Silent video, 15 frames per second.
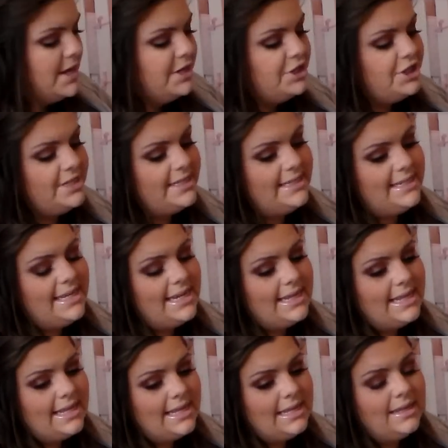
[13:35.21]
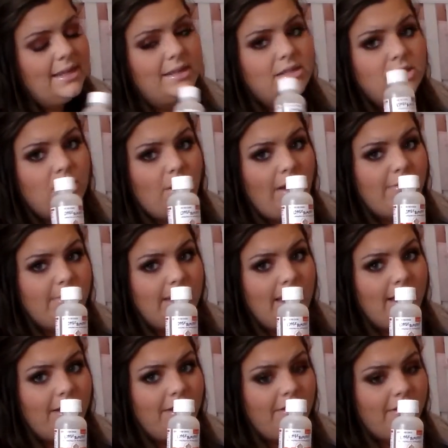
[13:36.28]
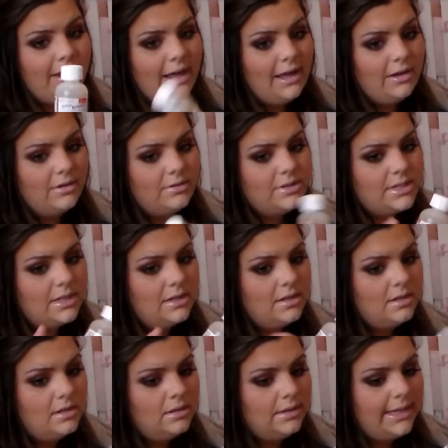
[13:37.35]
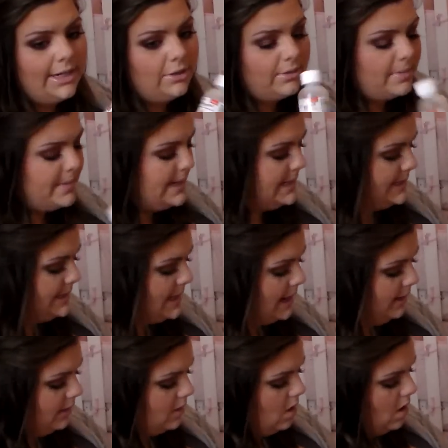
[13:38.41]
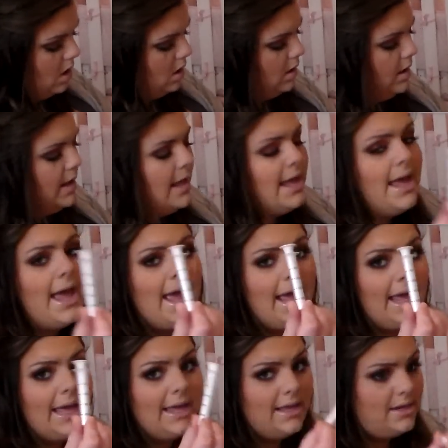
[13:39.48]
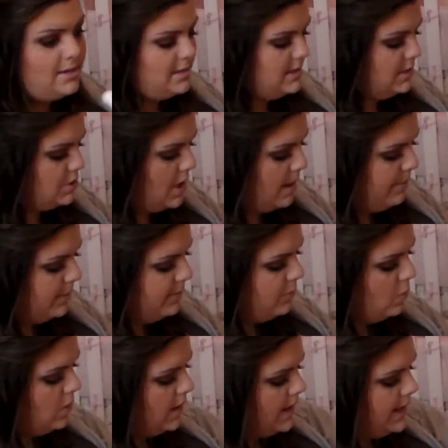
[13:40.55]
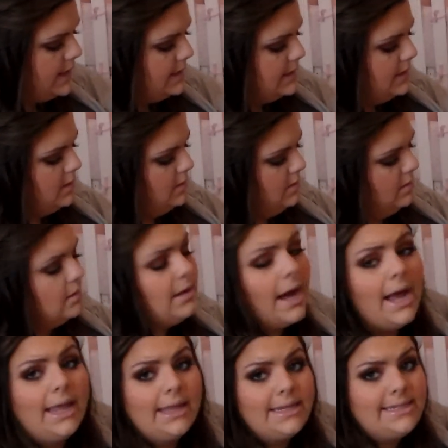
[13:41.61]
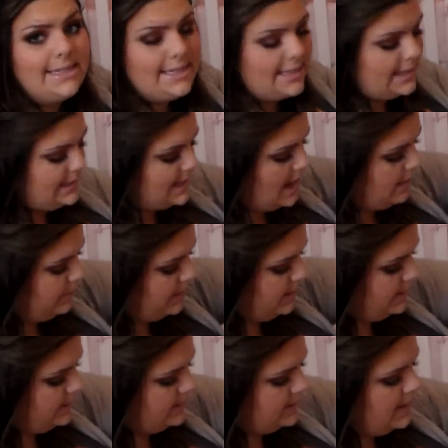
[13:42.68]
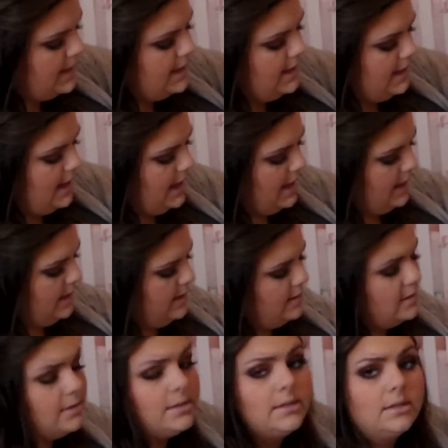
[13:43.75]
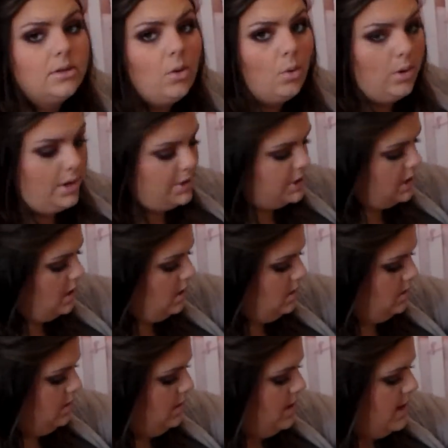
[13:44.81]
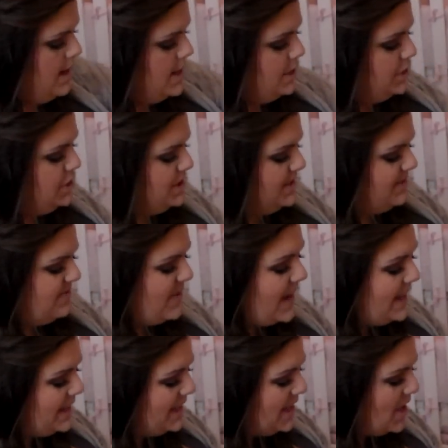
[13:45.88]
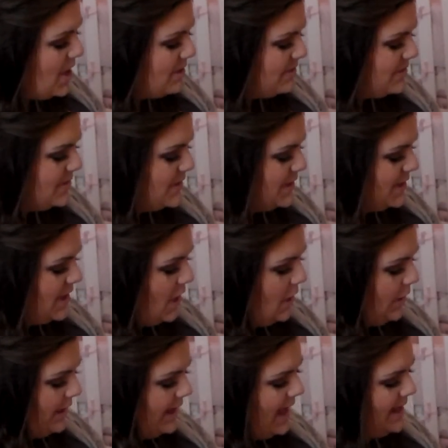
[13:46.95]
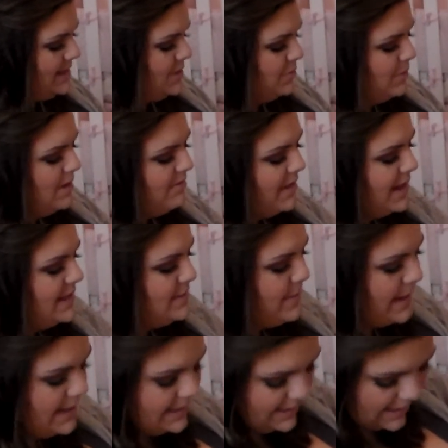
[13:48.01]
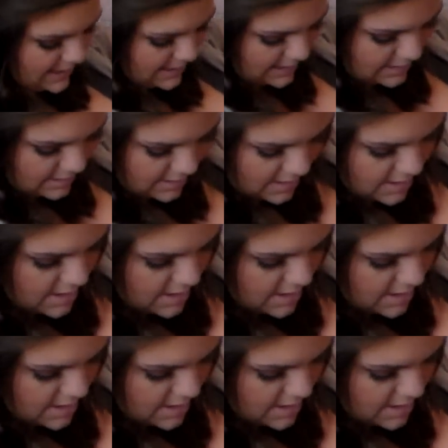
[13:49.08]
She's teething, so I've been carrying around Little Remedies Tylenol and the dropper for it, Highland teething tablets, and Orajel. She's finally off of her colic acid reflux medicine,